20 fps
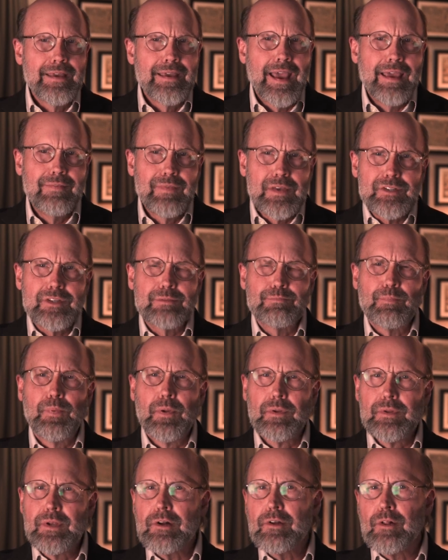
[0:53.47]
And this
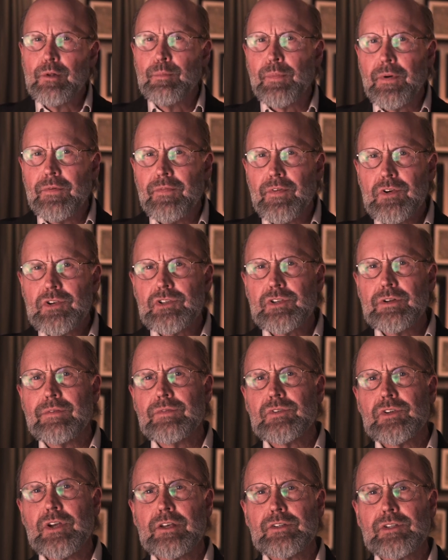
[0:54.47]
political perversion of
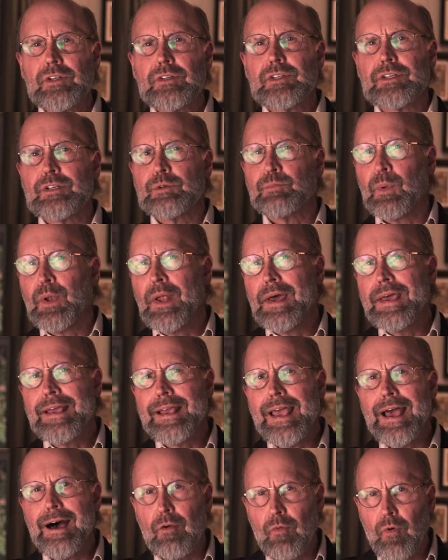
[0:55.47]
justice is
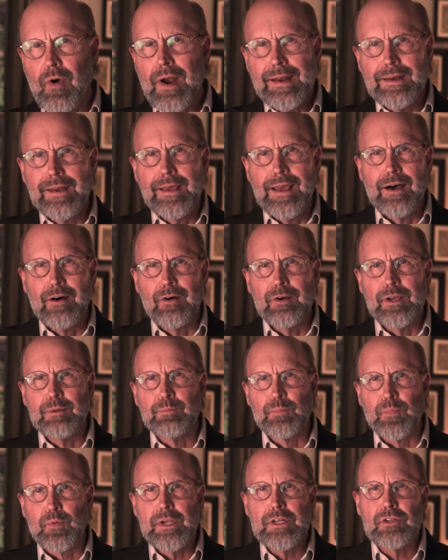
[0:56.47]
playing out right now in
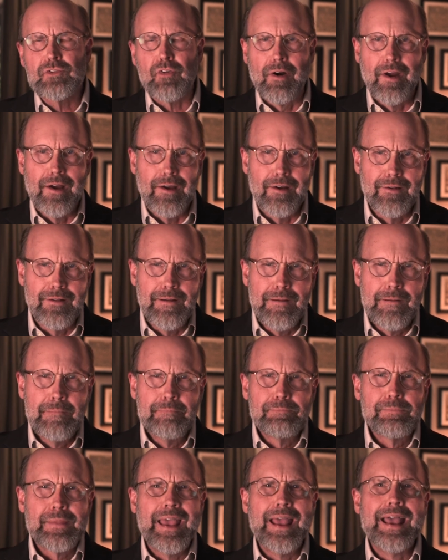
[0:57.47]
pretrial
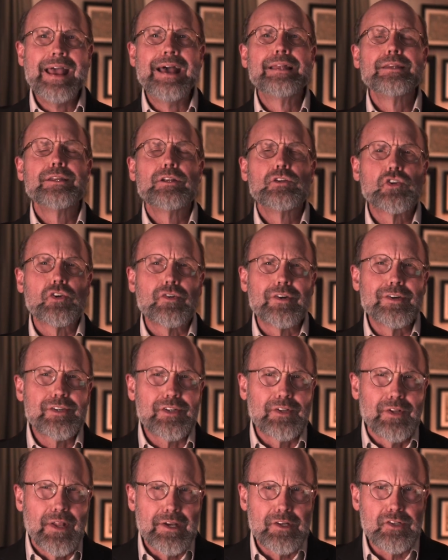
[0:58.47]
and in jury
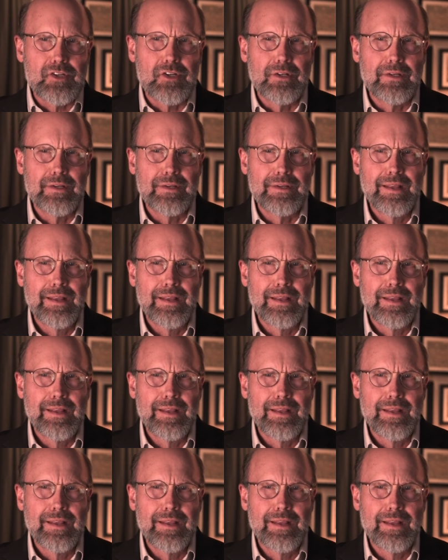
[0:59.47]
selection.